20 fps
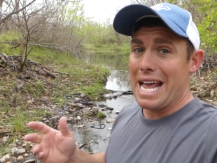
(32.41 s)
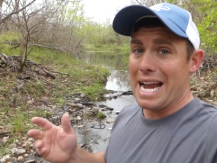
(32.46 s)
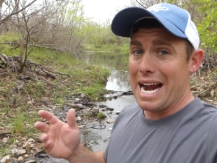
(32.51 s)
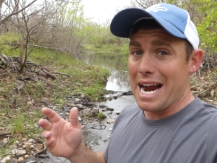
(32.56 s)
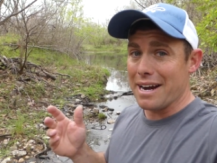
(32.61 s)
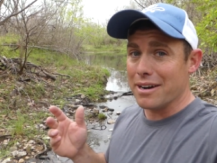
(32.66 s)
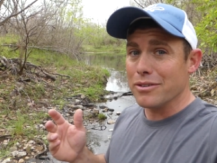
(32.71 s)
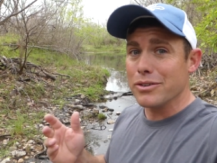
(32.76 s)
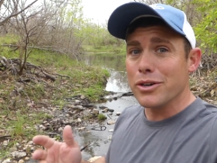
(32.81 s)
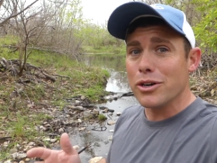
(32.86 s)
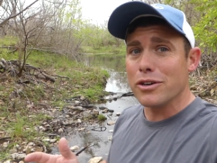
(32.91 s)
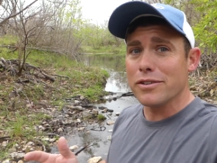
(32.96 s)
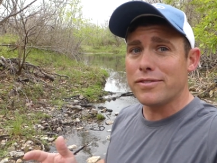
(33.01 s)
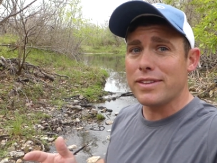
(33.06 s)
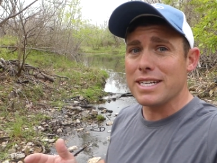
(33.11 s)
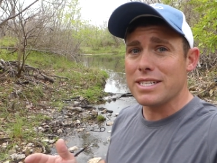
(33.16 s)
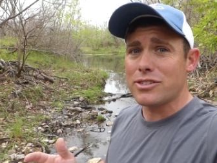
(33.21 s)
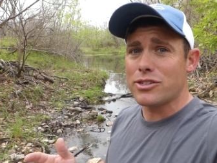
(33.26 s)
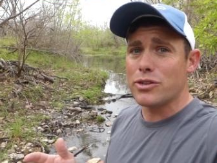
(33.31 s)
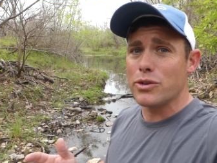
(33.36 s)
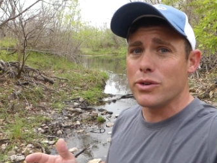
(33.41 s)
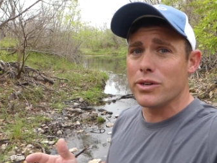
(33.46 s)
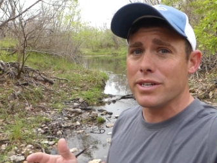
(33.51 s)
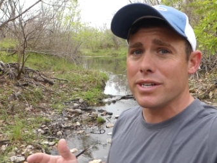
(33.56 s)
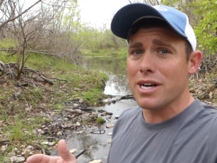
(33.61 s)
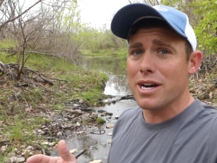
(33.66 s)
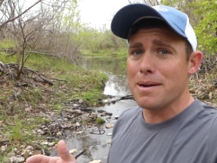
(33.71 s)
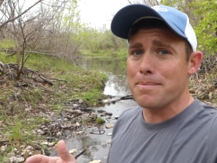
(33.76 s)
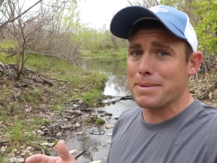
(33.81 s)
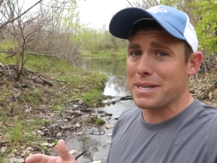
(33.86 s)
And I don't know if that's true or
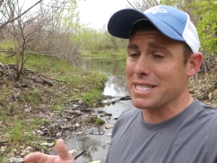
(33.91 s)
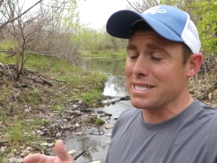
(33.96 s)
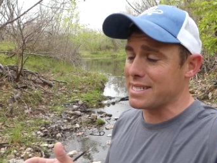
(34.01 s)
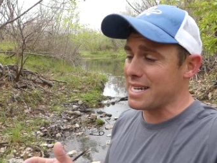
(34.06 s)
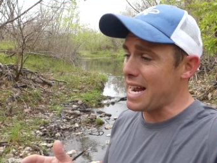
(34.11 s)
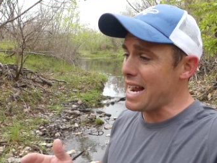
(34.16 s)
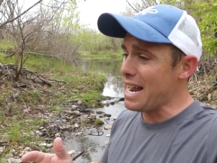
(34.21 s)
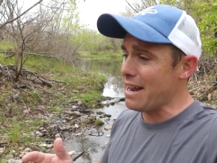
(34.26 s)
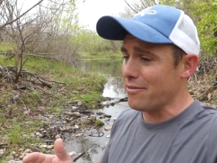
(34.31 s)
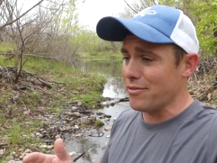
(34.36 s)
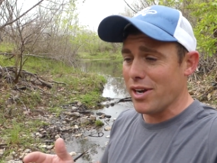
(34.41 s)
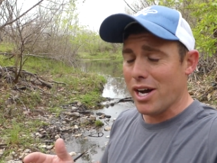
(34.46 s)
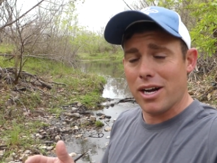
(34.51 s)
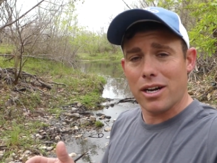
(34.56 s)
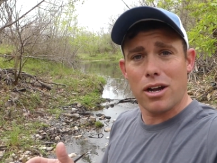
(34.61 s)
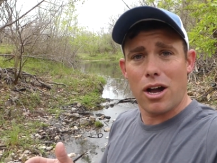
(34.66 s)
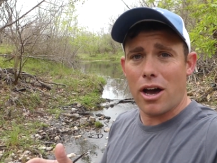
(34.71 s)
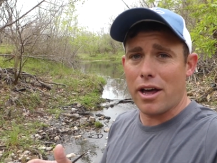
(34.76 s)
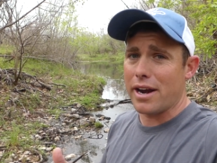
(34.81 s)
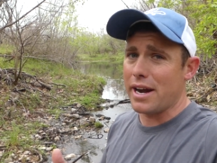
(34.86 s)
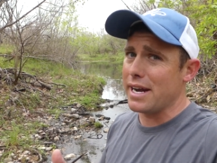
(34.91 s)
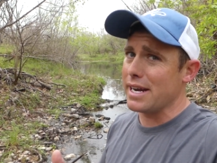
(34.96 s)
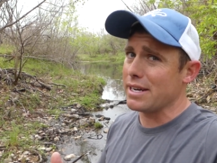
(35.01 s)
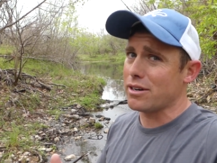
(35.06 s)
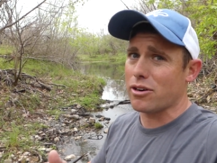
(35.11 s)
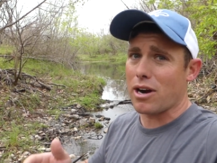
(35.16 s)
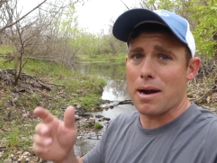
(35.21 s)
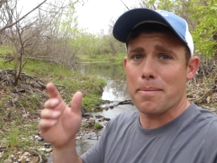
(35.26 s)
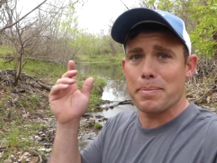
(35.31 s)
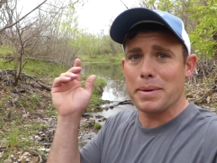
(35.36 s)
not because I have not caught any
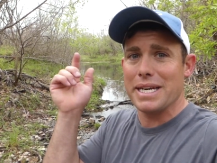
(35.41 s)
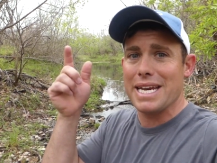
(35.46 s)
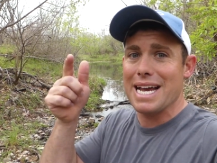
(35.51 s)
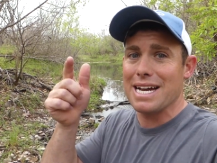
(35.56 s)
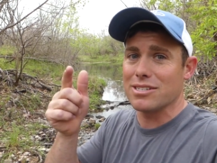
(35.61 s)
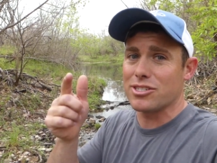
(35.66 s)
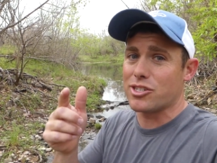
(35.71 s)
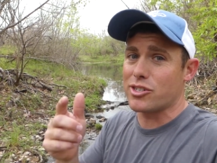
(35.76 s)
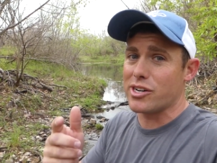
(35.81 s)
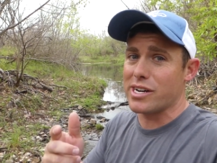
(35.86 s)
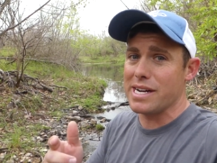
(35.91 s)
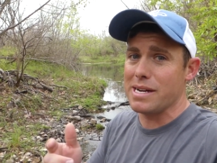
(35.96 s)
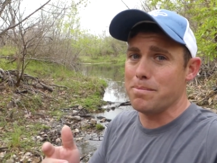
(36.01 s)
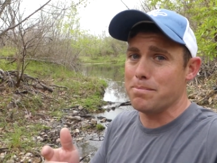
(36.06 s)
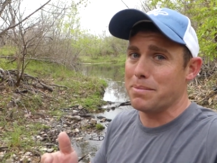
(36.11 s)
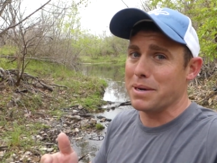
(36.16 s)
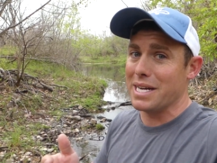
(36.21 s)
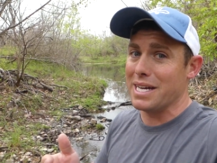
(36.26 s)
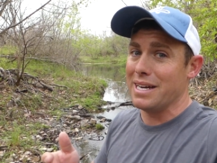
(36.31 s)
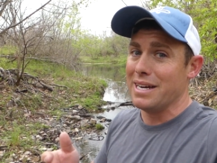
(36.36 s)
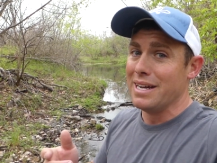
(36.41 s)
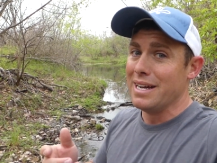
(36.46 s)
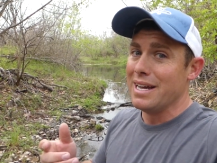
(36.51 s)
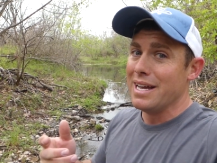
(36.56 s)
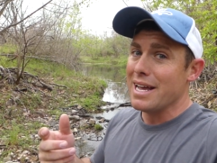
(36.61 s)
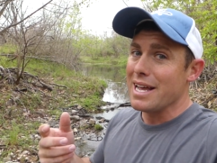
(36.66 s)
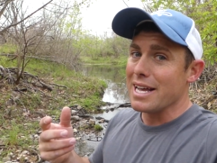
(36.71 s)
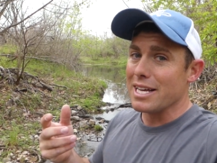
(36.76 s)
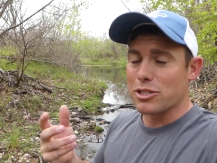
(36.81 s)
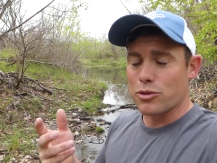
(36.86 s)
crappie downstream, but
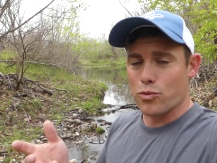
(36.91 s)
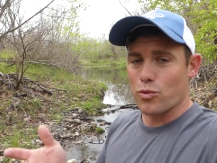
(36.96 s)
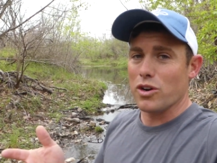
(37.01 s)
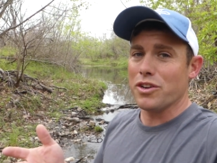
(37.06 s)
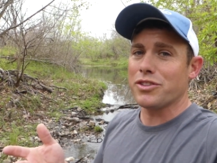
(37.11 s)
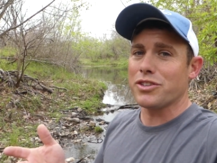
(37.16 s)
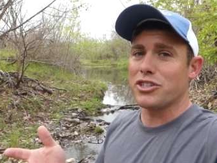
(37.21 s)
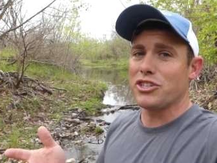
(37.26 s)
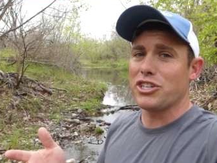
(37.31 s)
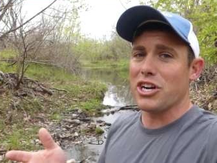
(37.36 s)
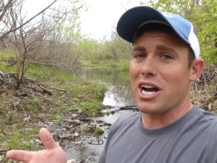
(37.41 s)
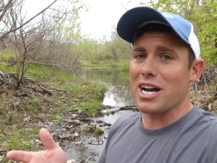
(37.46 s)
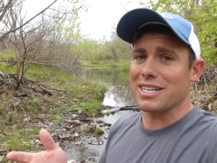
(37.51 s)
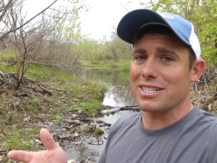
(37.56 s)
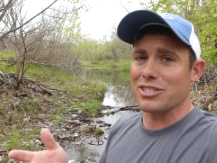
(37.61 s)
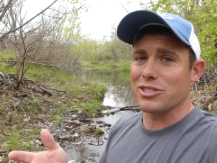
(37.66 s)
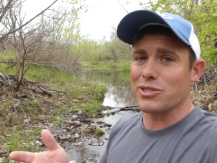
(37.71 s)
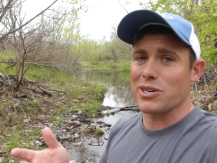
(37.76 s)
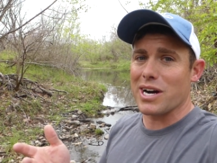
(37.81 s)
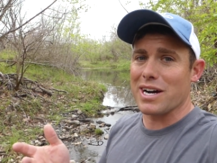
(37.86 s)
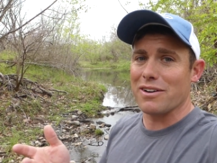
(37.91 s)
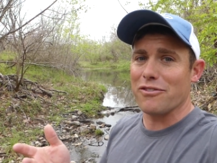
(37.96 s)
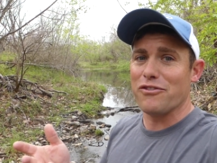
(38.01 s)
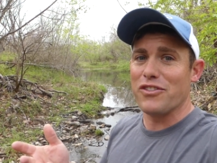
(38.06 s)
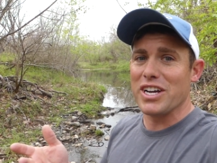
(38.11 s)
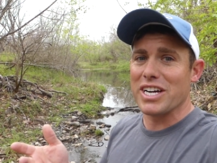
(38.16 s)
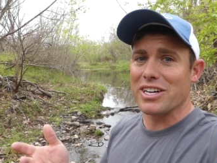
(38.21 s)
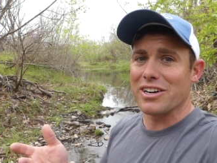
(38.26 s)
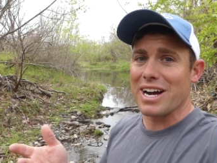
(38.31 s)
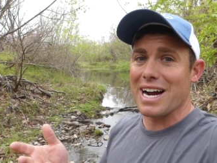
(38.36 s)
it's worth a shot to try to
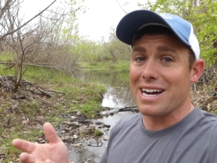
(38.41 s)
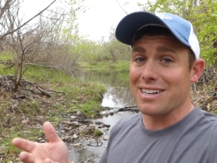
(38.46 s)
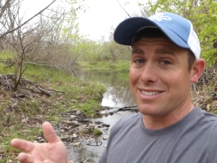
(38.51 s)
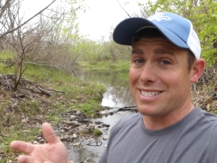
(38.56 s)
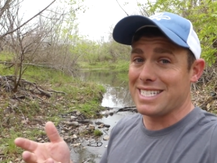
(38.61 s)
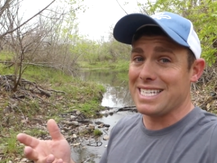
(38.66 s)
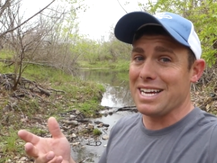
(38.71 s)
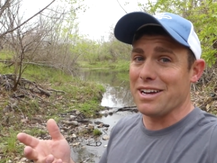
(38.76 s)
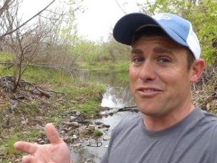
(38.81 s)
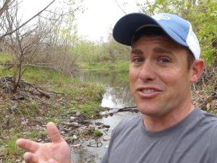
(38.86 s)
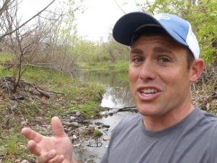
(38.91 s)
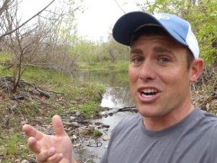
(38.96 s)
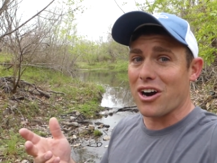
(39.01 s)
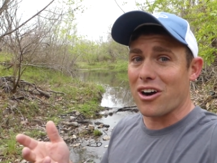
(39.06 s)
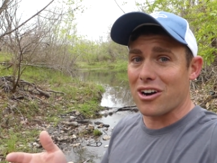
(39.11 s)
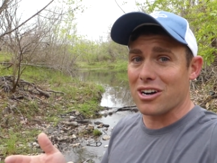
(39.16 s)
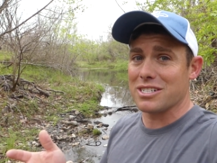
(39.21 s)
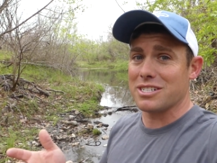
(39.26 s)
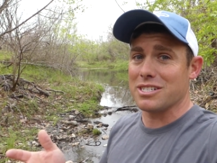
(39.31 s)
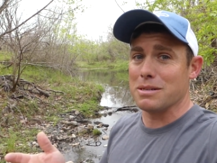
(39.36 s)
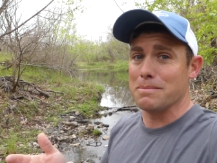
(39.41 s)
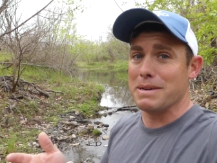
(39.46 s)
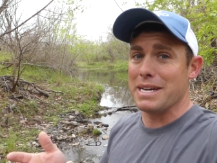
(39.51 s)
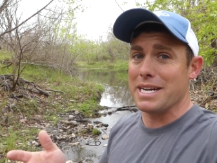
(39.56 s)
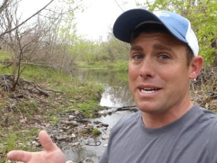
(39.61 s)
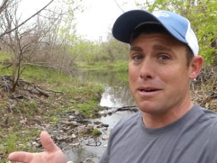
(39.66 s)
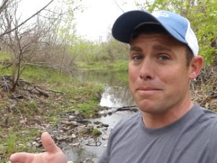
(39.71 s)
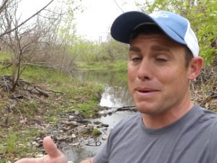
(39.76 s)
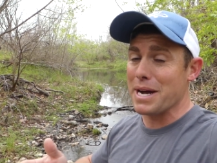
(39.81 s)
figure out and see if there are some in here.